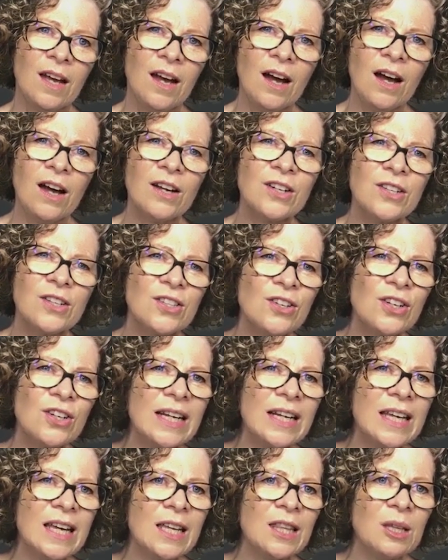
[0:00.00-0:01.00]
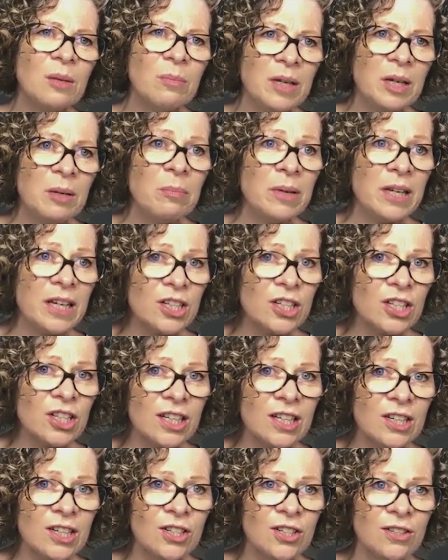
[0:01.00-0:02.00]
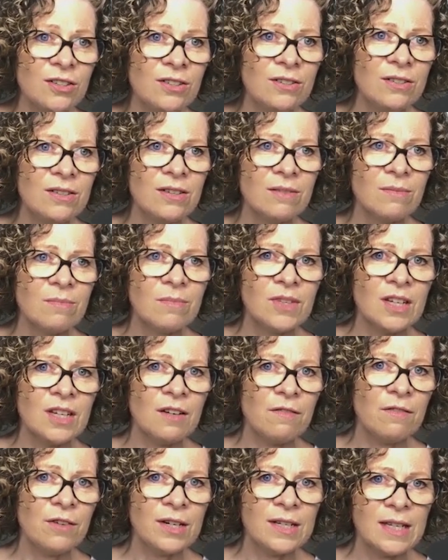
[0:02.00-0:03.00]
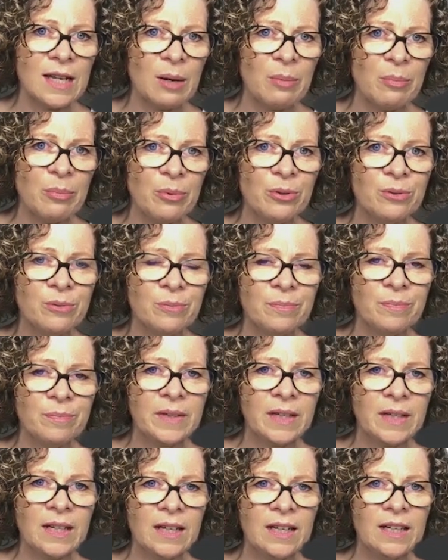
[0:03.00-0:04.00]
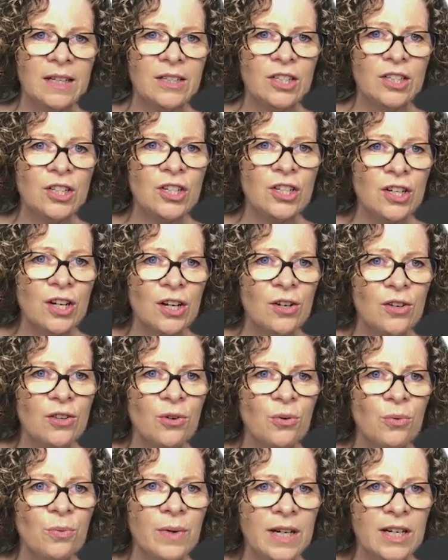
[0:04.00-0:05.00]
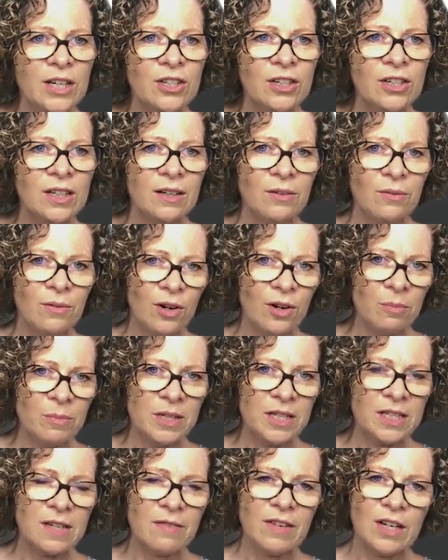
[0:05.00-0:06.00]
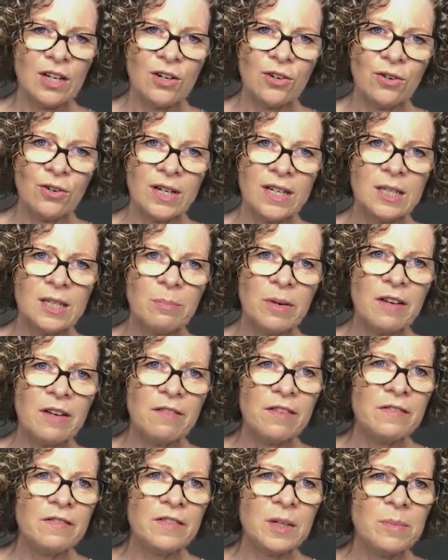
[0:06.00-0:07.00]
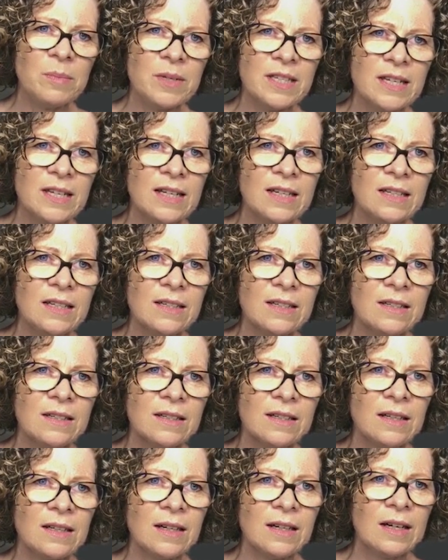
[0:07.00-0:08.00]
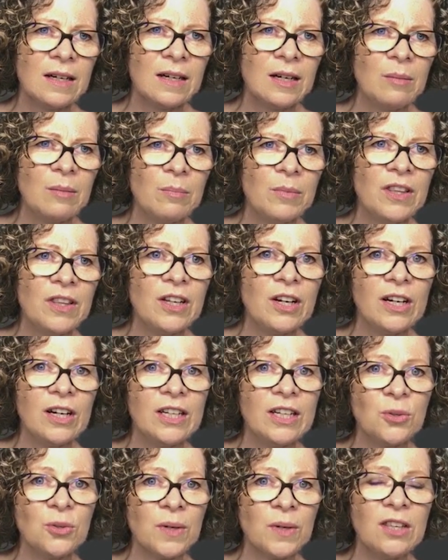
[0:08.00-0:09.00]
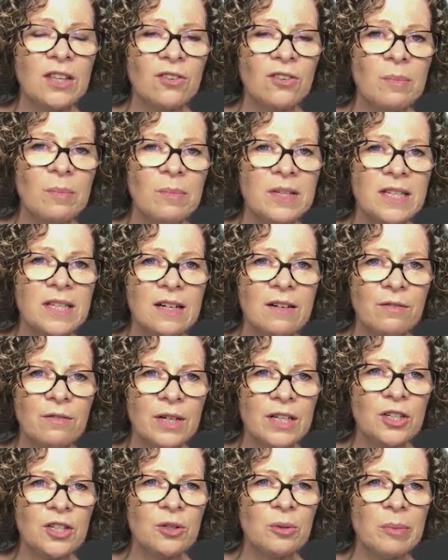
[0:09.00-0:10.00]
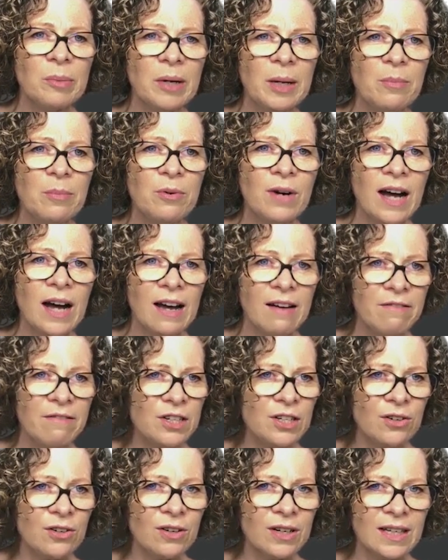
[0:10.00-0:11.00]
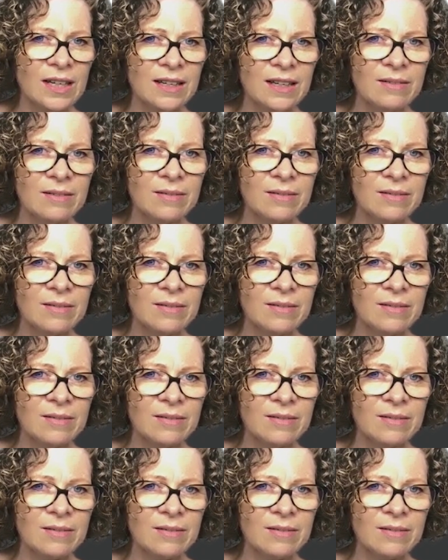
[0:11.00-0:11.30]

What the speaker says: I could certainly get the big picture issues. So for example, did you know that regional enrolments have increased by 50%? But that only 23% of regional people have a degree?